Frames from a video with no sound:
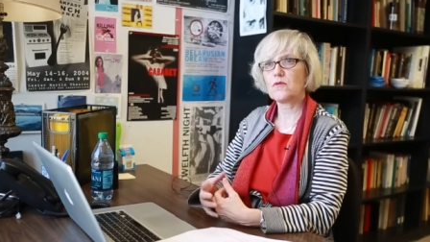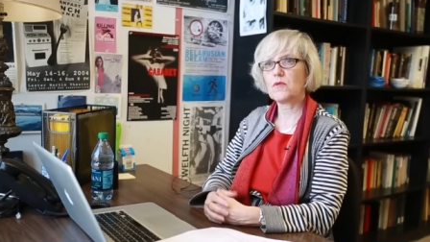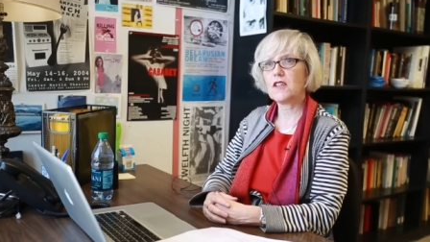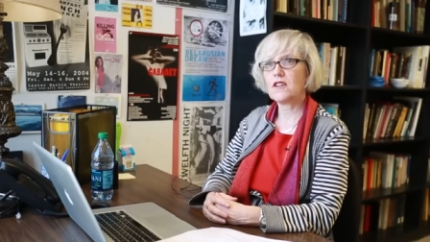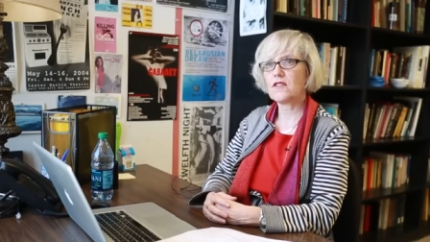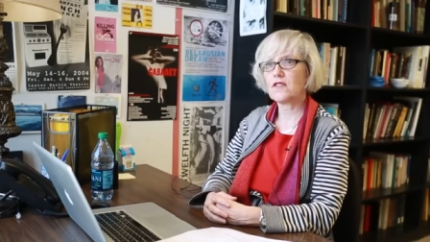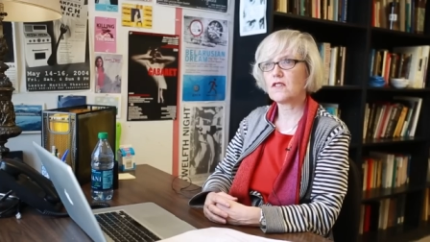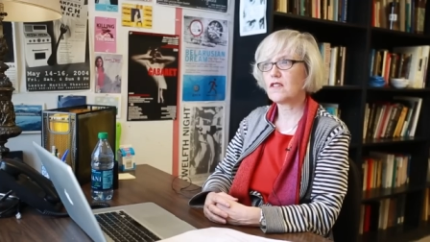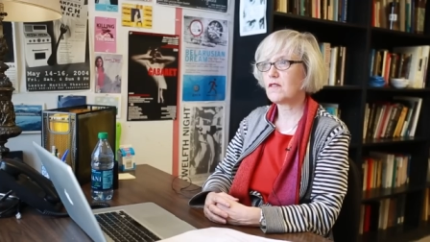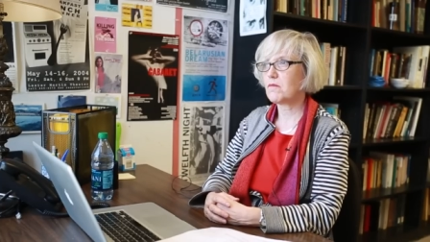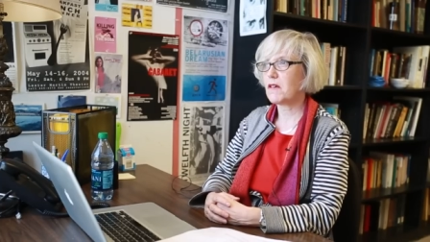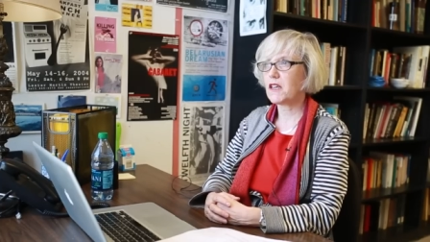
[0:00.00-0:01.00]
We
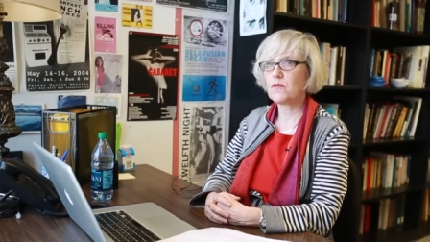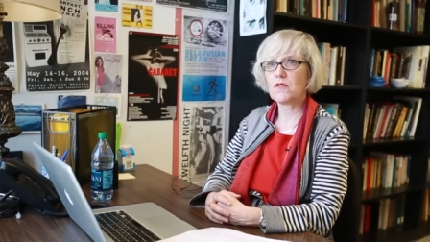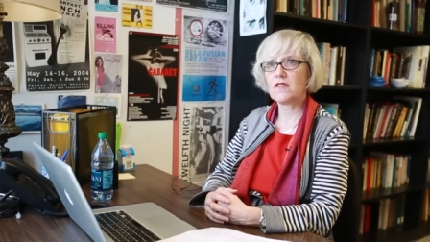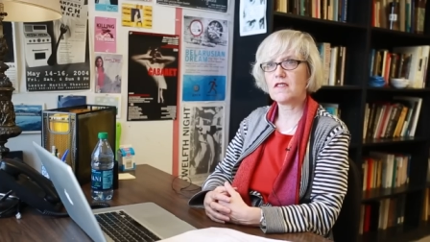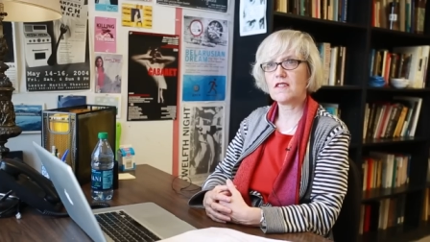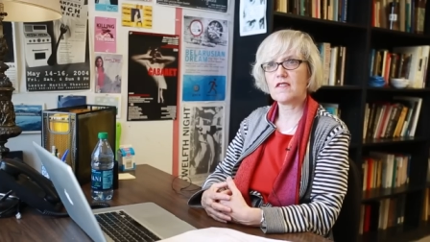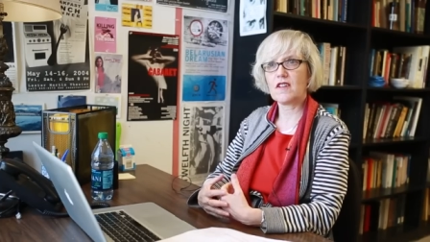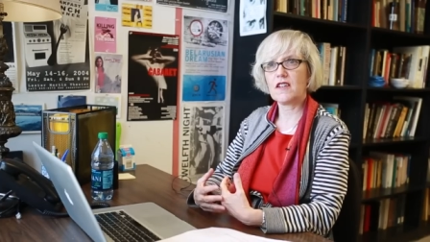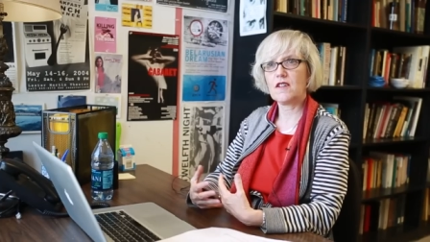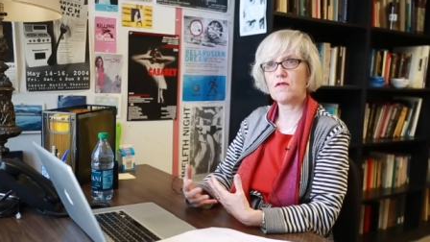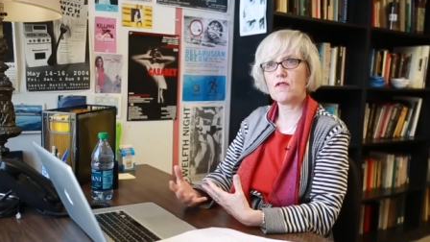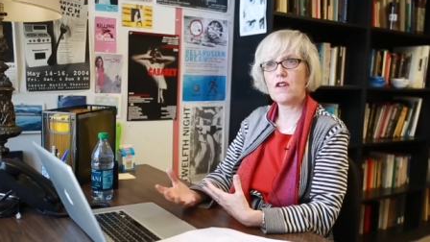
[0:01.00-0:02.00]
could make what's
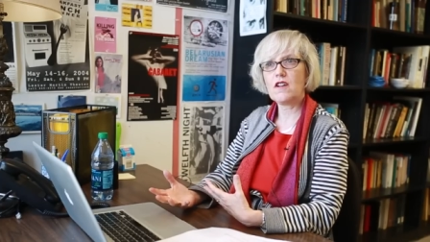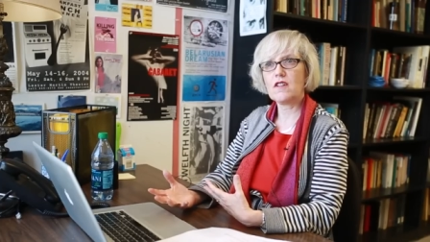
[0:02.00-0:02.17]
exciting for